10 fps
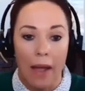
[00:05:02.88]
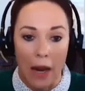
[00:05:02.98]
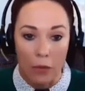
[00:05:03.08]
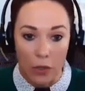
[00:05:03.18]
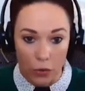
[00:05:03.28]

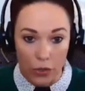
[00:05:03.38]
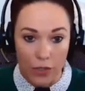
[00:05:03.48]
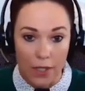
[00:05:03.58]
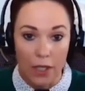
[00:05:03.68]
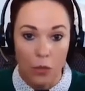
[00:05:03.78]
Power
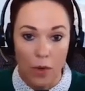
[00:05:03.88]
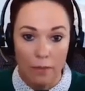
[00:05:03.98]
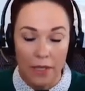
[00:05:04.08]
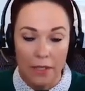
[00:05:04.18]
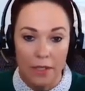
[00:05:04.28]
sourcing
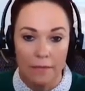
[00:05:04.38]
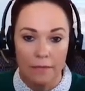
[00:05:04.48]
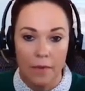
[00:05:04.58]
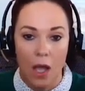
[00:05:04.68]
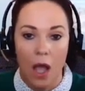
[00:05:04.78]
equipment,
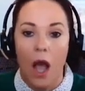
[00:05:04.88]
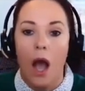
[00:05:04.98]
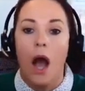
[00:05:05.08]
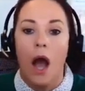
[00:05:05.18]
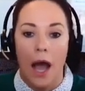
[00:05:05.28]

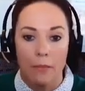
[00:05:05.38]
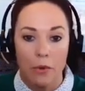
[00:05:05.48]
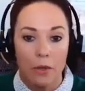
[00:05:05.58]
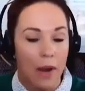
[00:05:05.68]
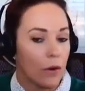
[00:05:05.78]

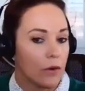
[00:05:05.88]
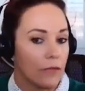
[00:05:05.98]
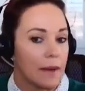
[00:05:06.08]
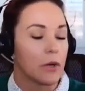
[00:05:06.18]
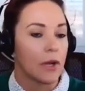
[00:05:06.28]
hybrid power
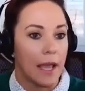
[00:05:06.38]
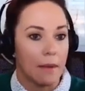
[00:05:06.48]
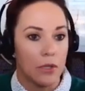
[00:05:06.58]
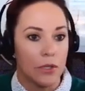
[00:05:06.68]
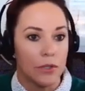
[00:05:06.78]
fiber
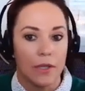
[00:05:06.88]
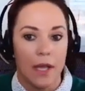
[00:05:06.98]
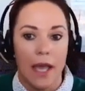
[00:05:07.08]
cable,